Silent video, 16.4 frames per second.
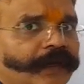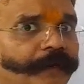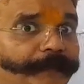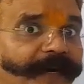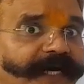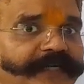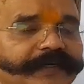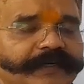
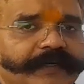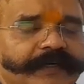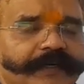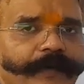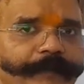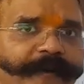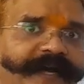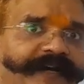But
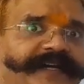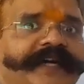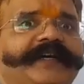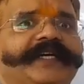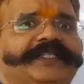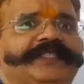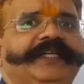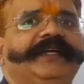penetrant
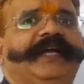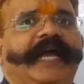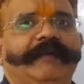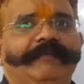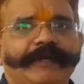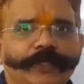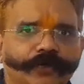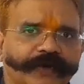testing
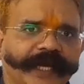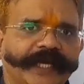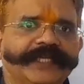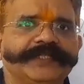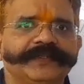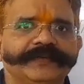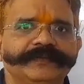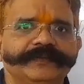can be
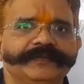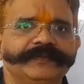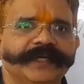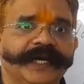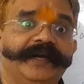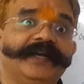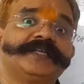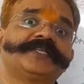utilized,
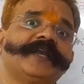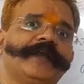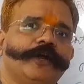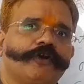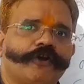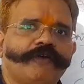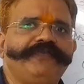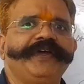industrial
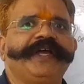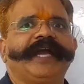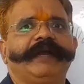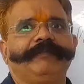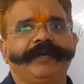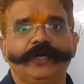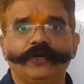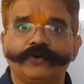radiography
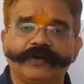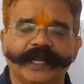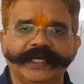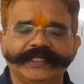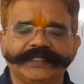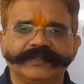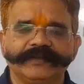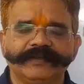can be
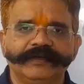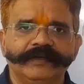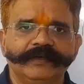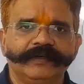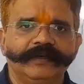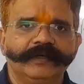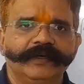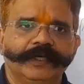utilized.
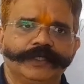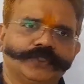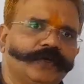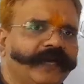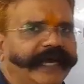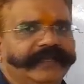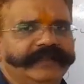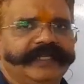So
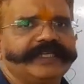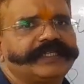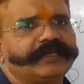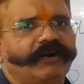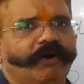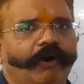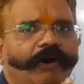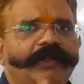like
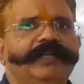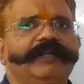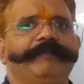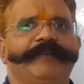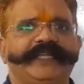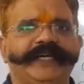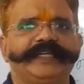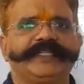this, all
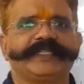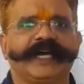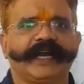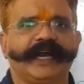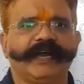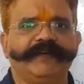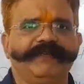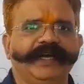methods are
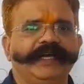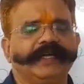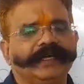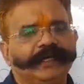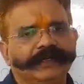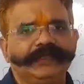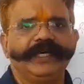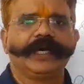having
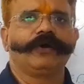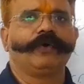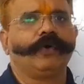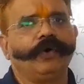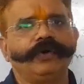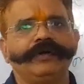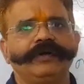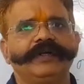their
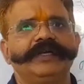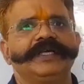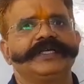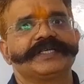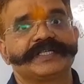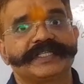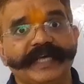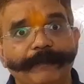own
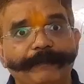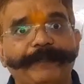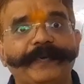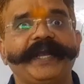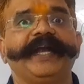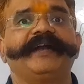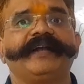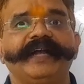
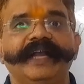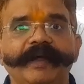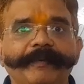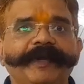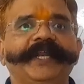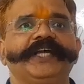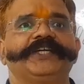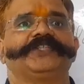separate
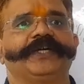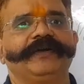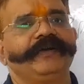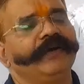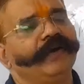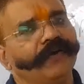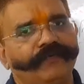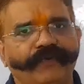
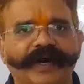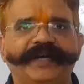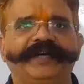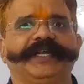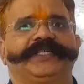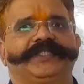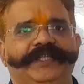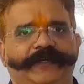limitation for
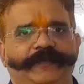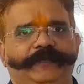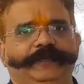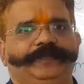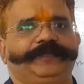testing.